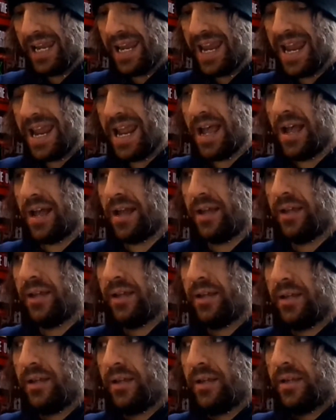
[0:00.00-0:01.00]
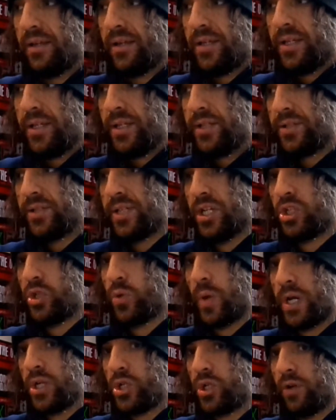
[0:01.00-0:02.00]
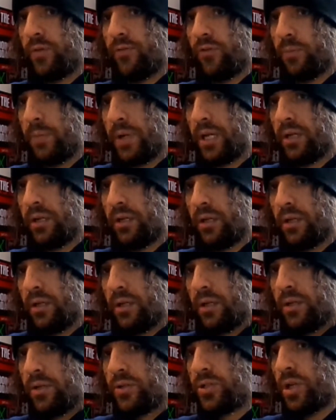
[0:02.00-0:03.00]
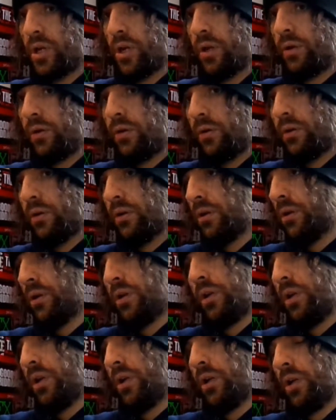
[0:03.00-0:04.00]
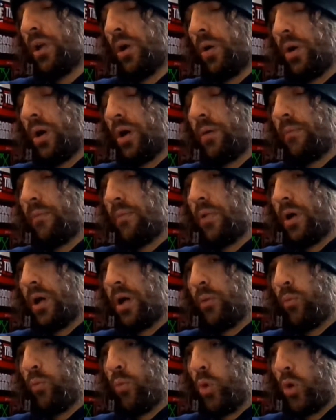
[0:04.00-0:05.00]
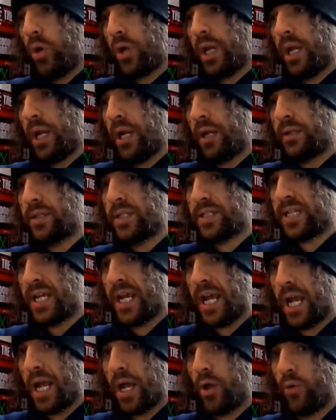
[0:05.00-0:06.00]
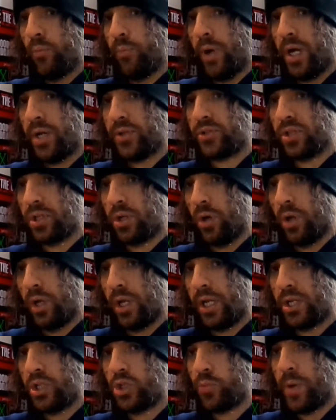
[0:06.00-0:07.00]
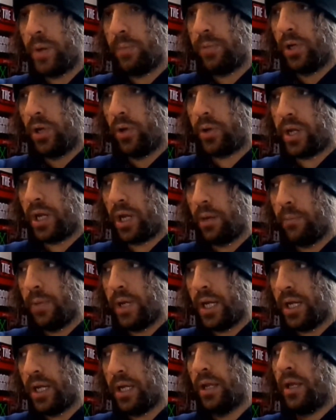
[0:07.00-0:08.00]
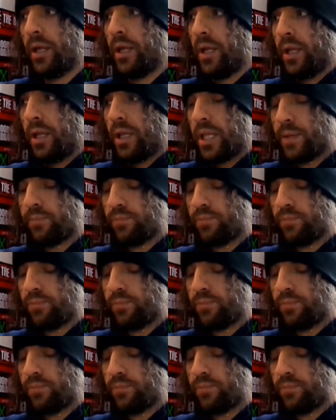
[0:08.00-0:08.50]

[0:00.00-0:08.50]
ear situation for me. So, you know, I'm walking to town, past the college, people looking at me, they're